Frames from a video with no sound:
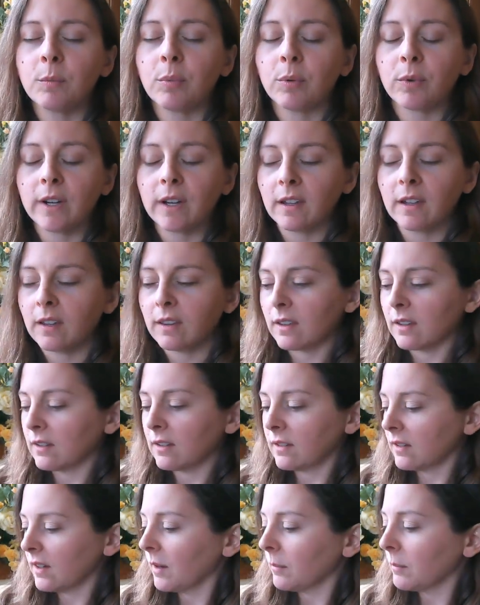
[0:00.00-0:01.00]
breathe,
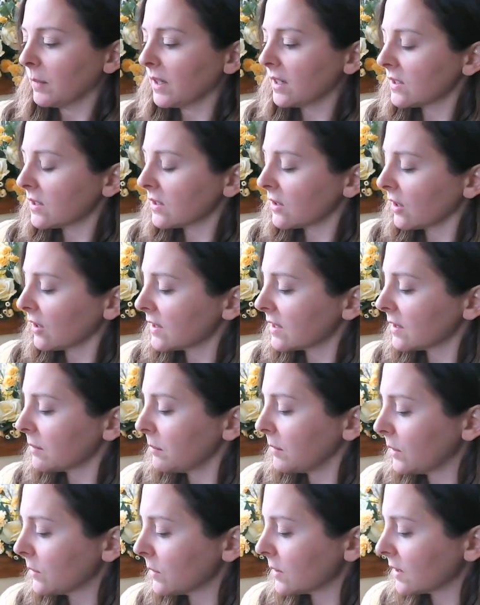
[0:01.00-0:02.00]
I'm going to start some
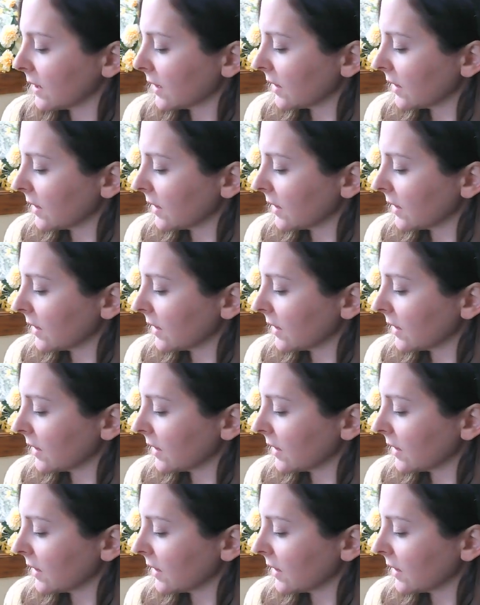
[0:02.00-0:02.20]
music.